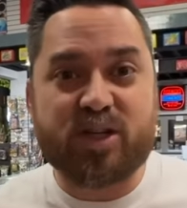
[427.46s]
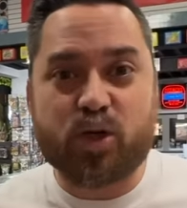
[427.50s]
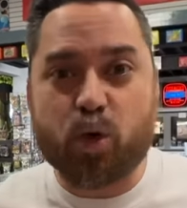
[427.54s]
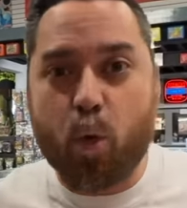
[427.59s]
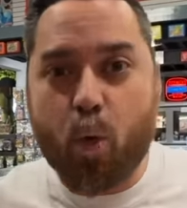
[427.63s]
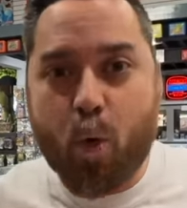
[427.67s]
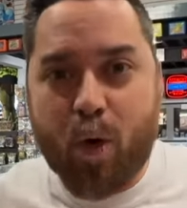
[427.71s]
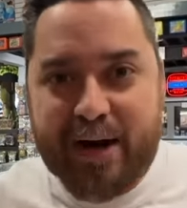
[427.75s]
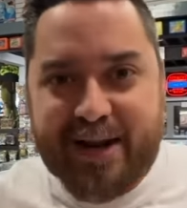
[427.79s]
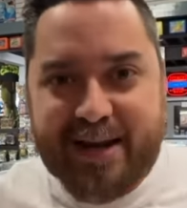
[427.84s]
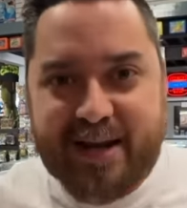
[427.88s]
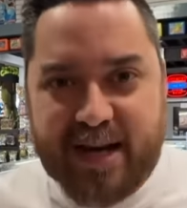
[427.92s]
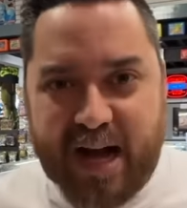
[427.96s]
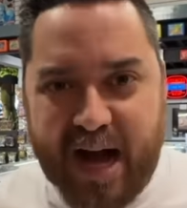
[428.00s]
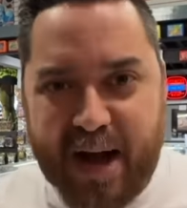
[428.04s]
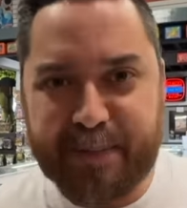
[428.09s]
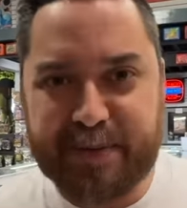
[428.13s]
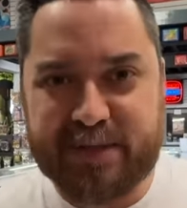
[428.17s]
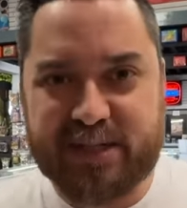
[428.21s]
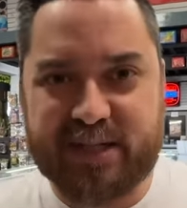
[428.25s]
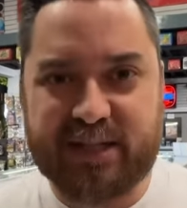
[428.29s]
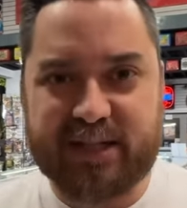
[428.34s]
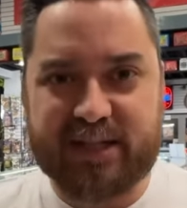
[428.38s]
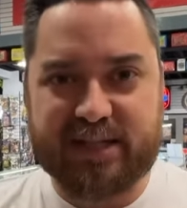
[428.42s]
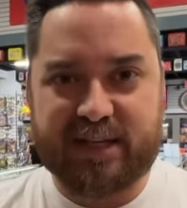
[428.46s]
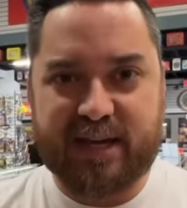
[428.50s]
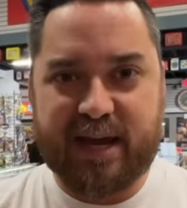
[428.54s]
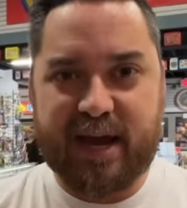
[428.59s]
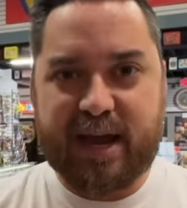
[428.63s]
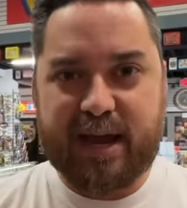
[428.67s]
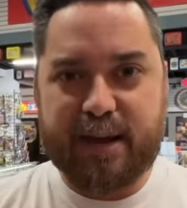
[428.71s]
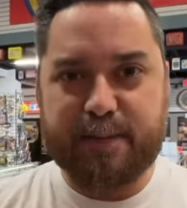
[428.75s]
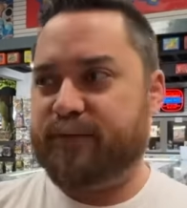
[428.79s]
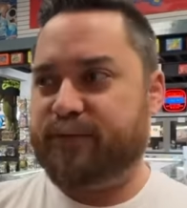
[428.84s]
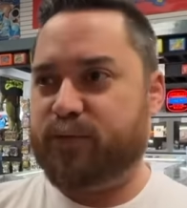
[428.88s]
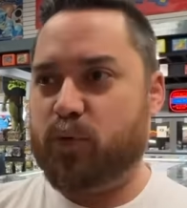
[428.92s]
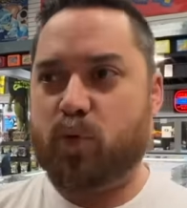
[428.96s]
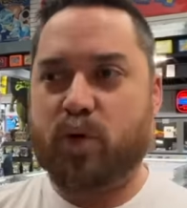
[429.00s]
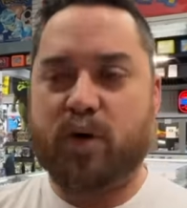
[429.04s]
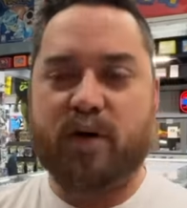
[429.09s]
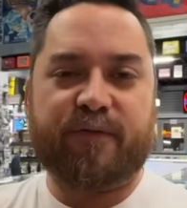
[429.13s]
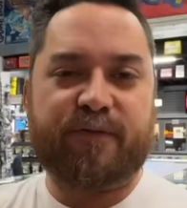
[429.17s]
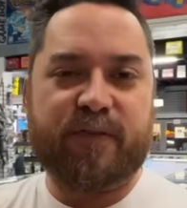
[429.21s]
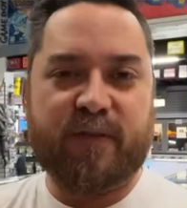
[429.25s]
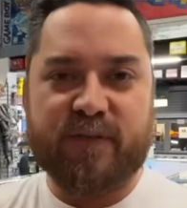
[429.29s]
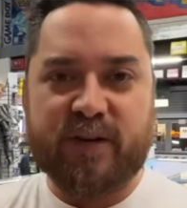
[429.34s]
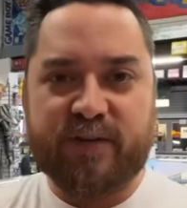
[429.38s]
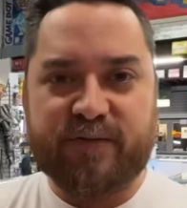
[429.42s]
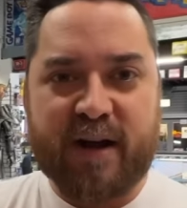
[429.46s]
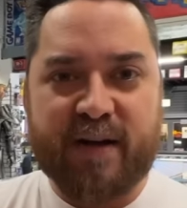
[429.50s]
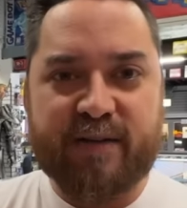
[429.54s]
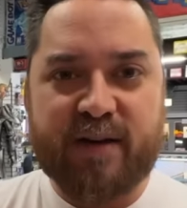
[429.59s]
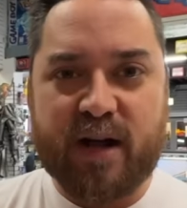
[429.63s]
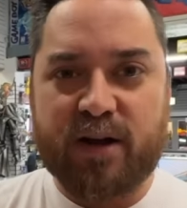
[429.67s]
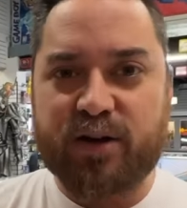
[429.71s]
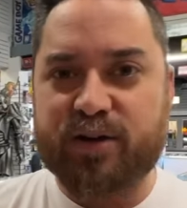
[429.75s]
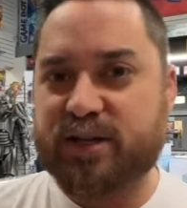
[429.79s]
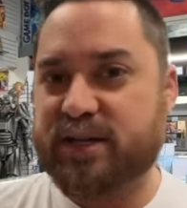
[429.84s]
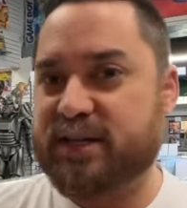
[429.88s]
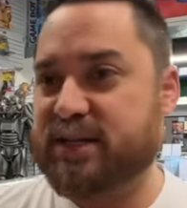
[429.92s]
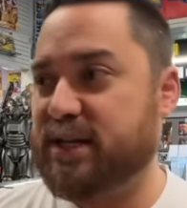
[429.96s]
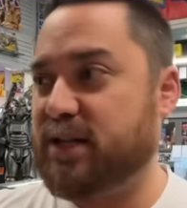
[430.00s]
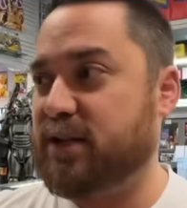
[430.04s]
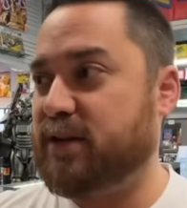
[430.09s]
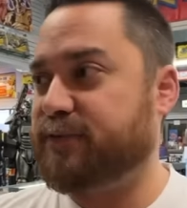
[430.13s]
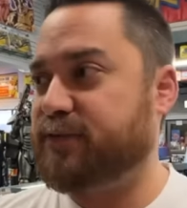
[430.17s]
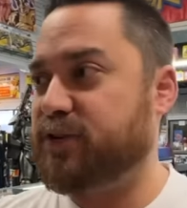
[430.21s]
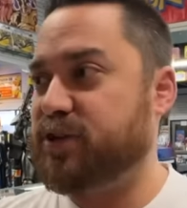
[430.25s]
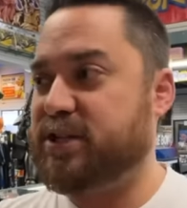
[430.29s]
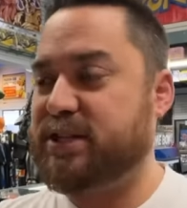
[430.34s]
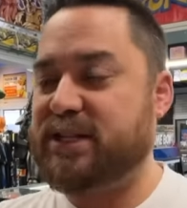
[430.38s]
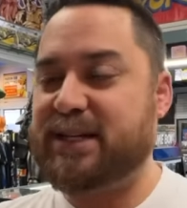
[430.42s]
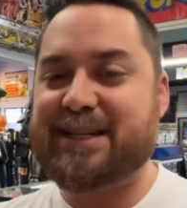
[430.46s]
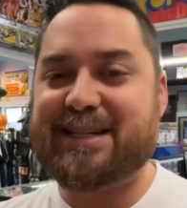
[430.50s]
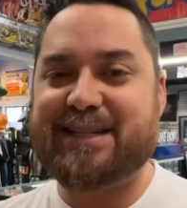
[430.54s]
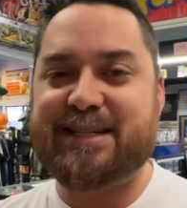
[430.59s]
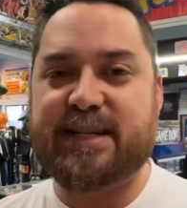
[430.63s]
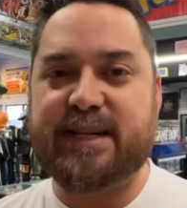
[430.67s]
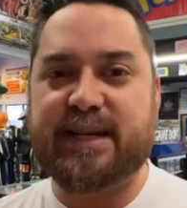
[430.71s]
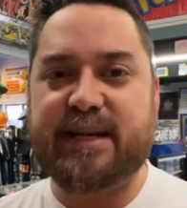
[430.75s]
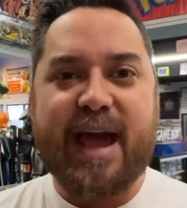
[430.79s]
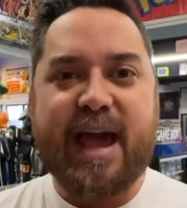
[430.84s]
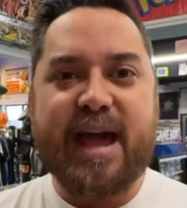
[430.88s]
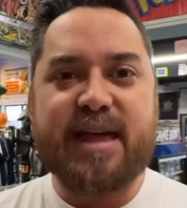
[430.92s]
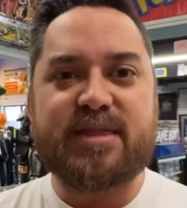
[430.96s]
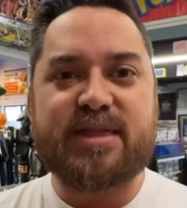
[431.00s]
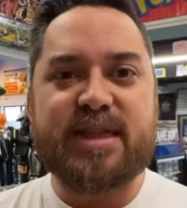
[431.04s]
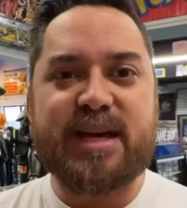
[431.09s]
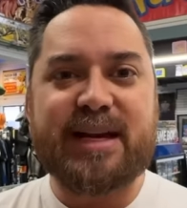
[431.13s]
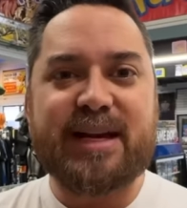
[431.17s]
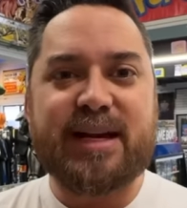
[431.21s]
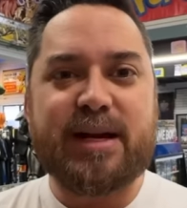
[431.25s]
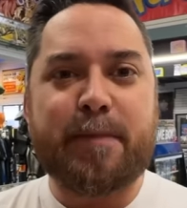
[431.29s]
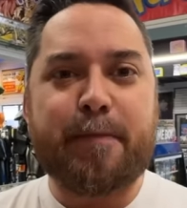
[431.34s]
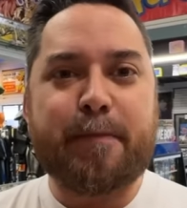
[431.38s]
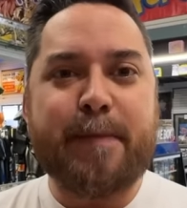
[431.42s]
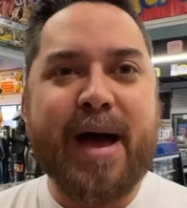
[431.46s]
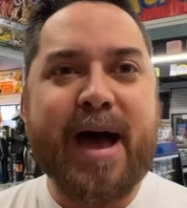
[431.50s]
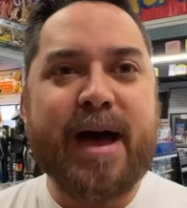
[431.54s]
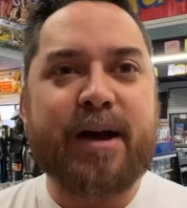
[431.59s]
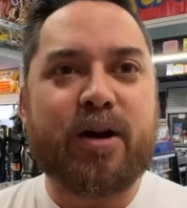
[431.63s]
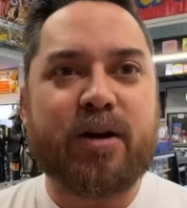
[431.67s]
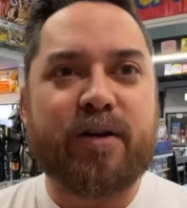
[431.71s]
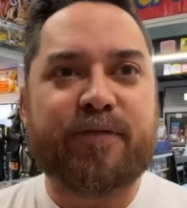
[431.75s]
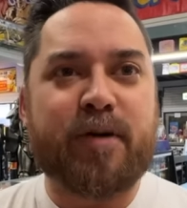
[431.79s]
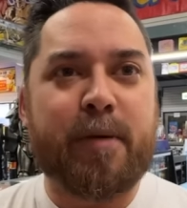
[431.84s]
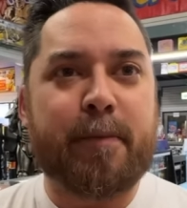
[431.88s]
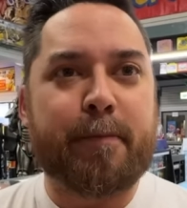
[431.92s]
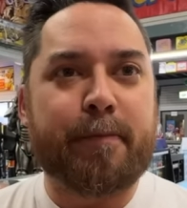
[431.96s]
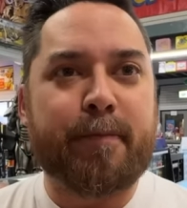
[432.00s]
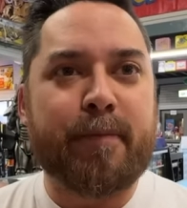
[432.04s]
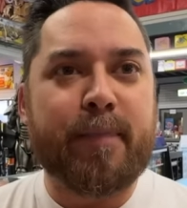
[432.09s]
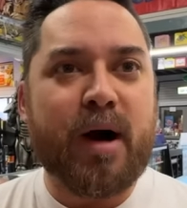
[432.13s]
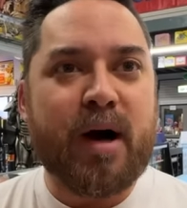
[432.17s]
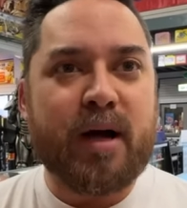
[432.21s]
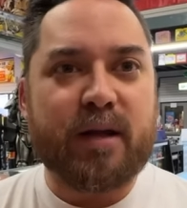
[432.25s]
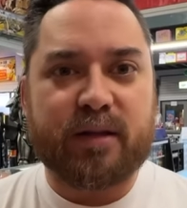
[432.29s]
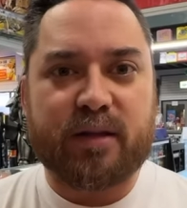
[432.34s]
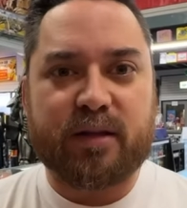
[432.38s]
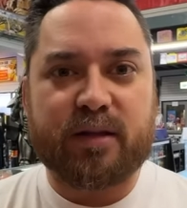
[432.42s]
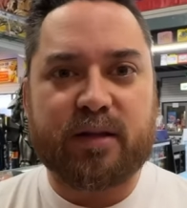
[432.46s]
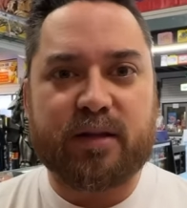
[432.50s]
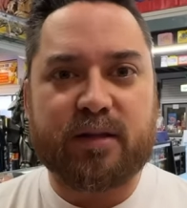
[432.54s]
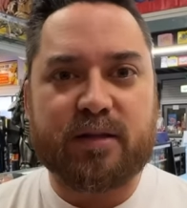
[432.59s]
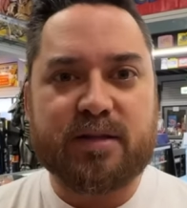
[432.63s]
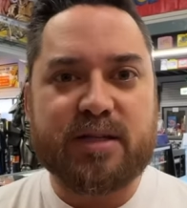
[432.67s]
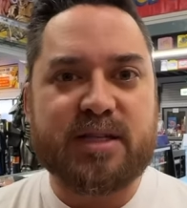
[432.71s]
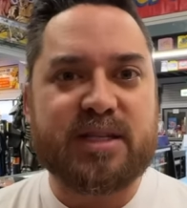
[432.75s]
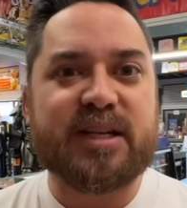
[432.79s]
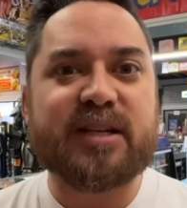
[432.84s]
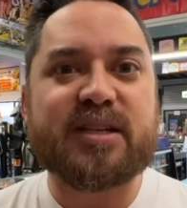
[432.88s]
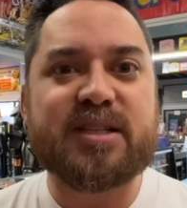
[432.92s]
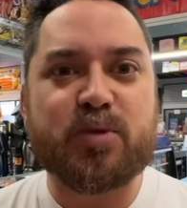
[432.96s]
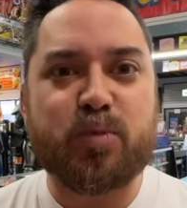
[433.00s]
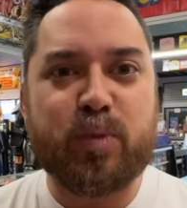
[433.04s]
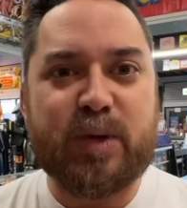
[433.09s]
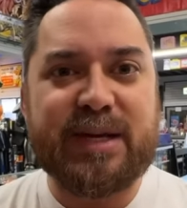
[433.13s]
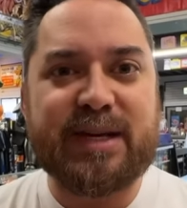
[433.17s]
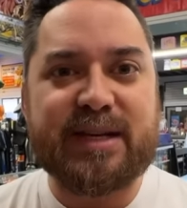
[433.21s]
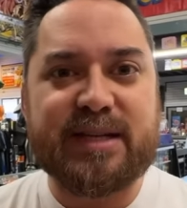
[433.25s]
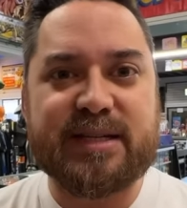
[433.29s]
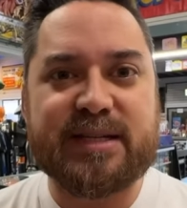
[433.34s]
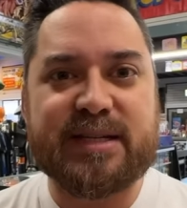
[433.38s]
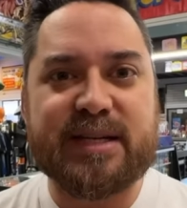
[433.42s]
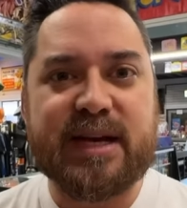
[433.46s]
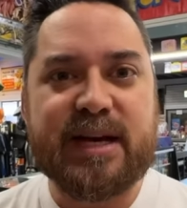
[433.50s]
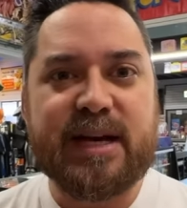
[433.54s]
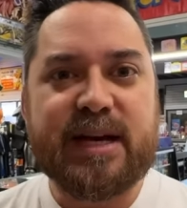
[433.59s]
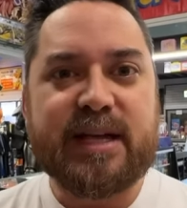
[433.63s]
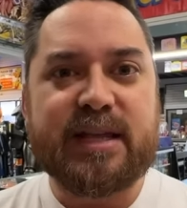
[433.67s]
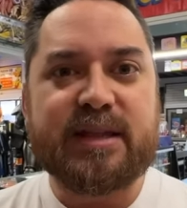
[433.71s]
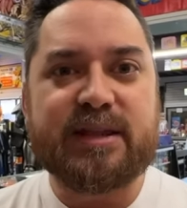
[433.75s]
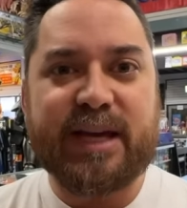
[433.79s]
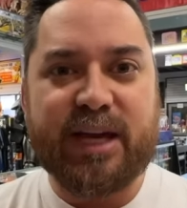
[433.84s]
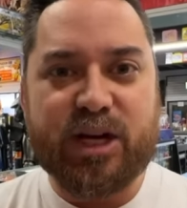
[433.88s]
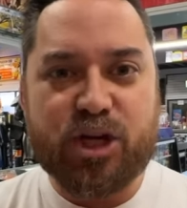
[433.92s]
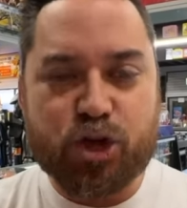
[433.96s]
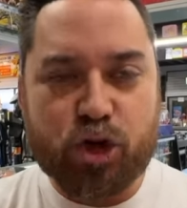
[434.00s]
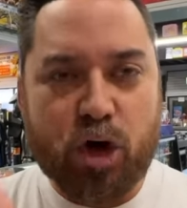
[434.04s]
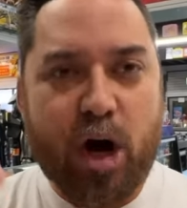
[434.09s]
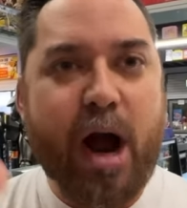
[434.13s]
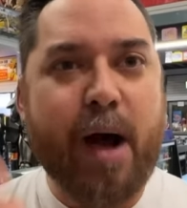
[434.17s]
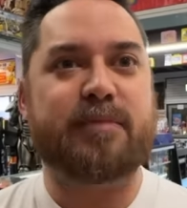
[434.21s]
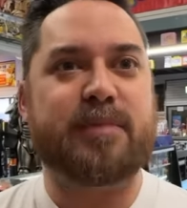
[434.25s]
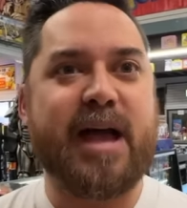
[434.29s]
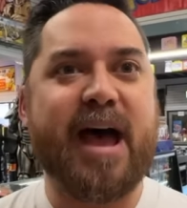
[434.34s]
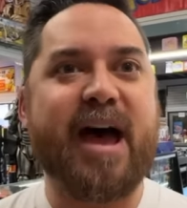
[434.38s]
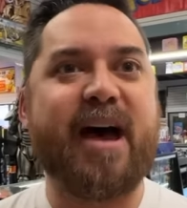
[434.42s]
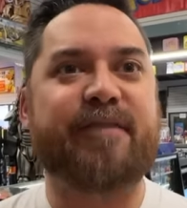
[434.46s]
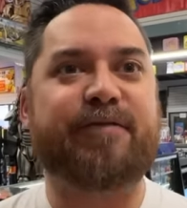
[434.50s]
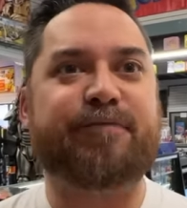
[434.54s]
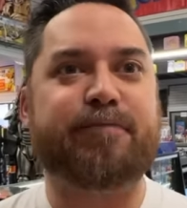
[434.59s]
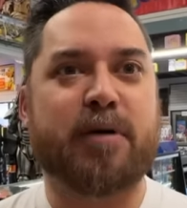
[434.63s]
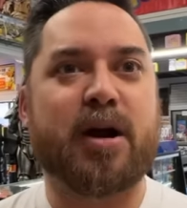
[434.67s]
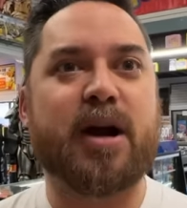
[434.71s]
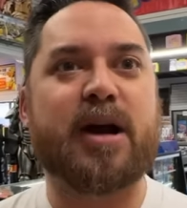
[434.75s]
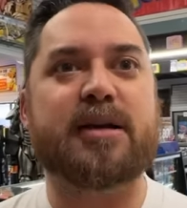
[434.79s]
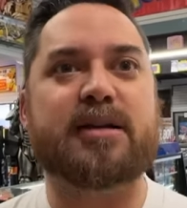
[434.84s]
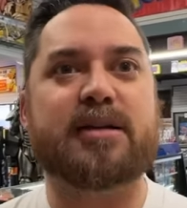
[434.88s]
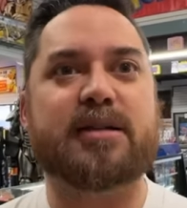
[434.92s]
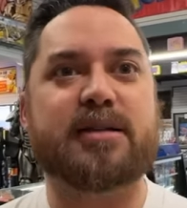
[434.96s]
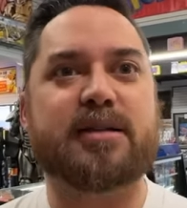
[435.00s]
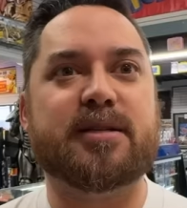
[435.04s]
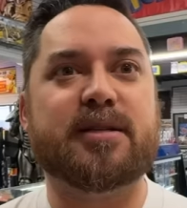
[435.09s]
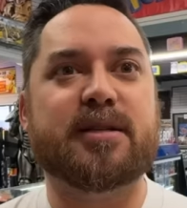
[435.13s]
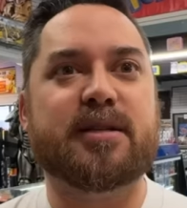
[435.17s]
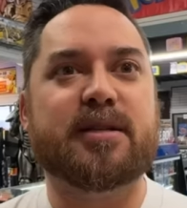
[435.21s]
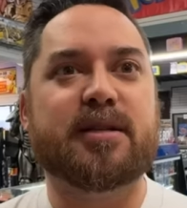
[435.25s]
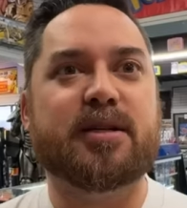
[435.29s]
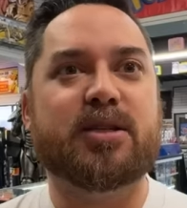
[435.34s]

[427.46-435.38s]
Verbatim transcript: 20 copies of this game for $55 and sell it for 60. And then in a matter of a month, six weeks, they dropped half price.